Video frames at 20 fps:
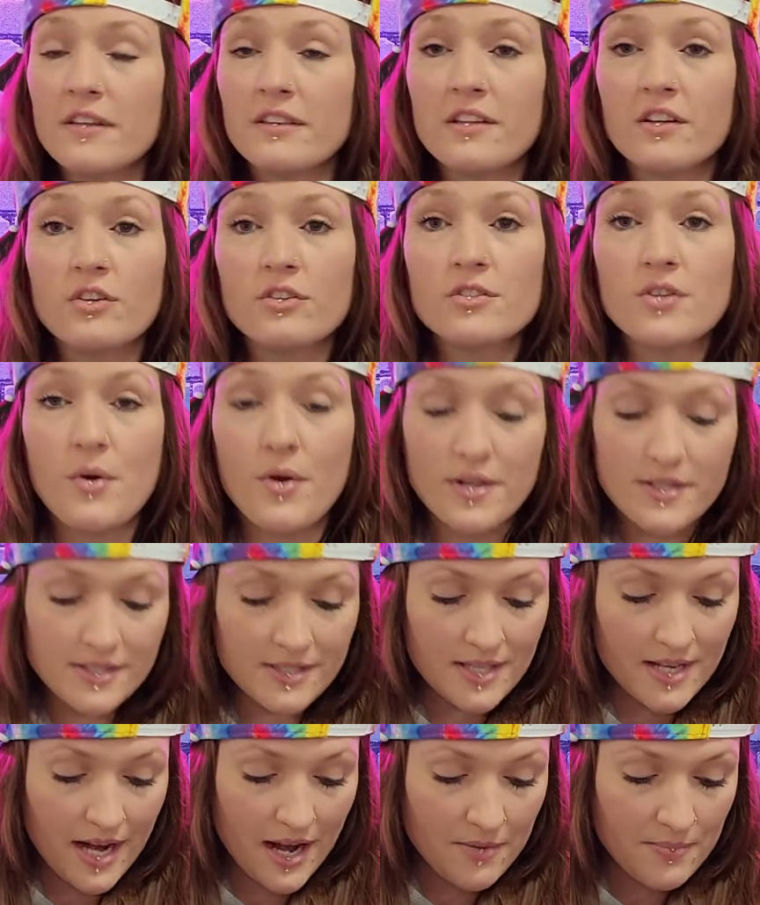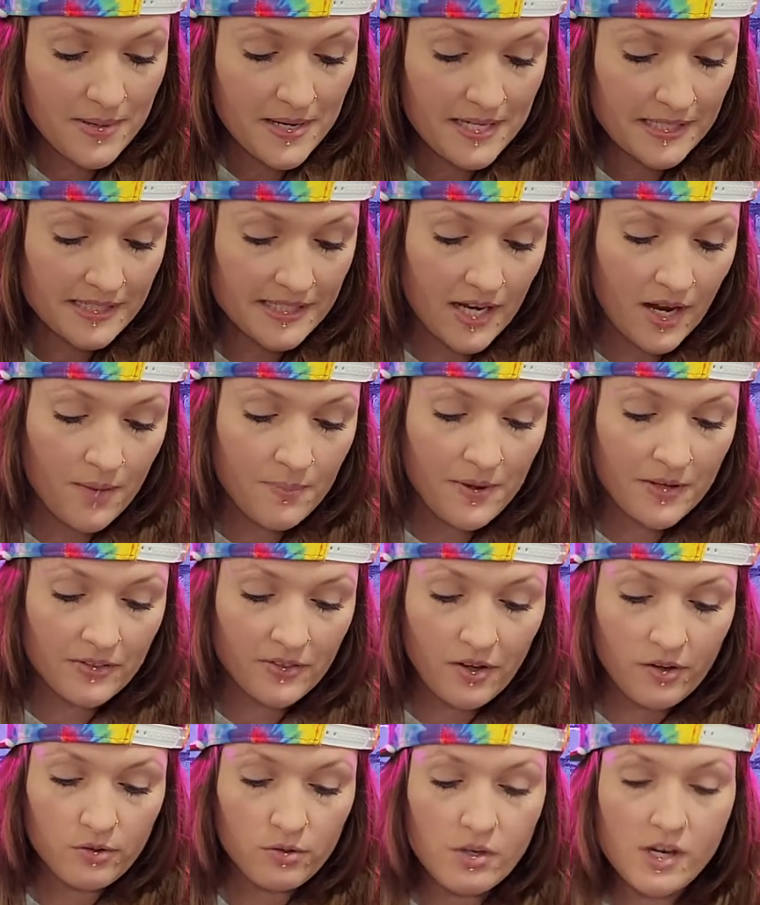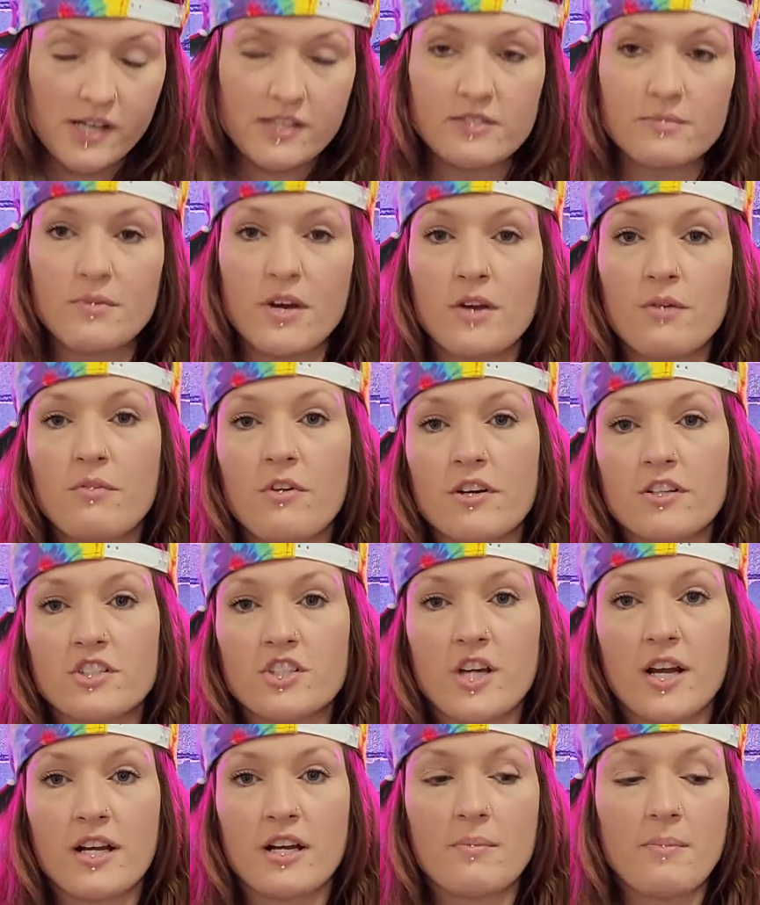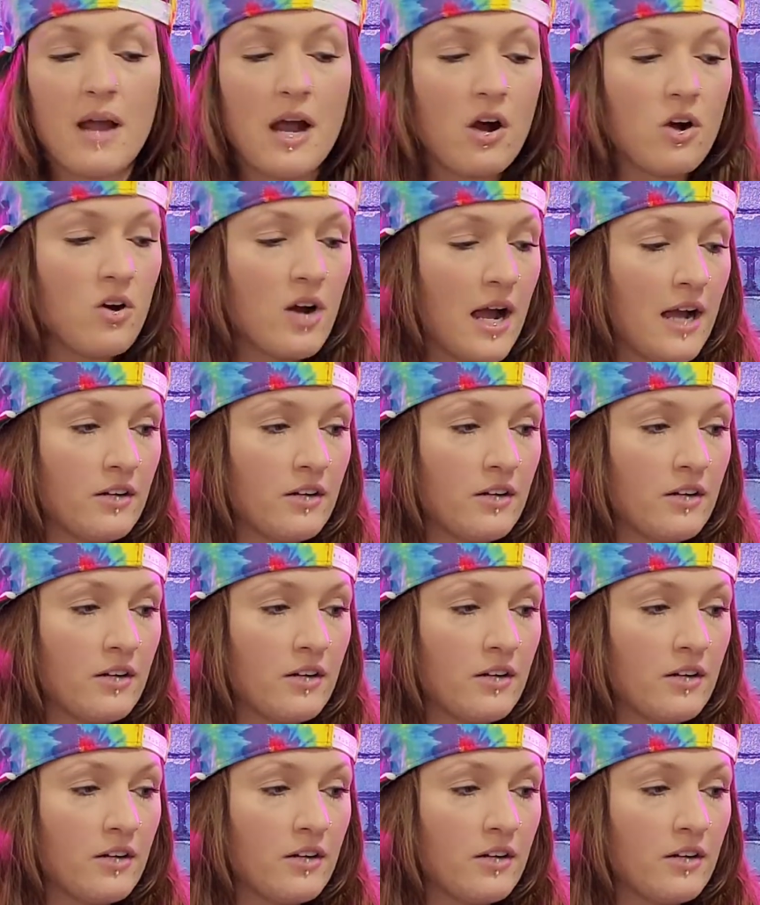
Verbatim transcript: little toys that I picked up. I thought you guys might want to check them out.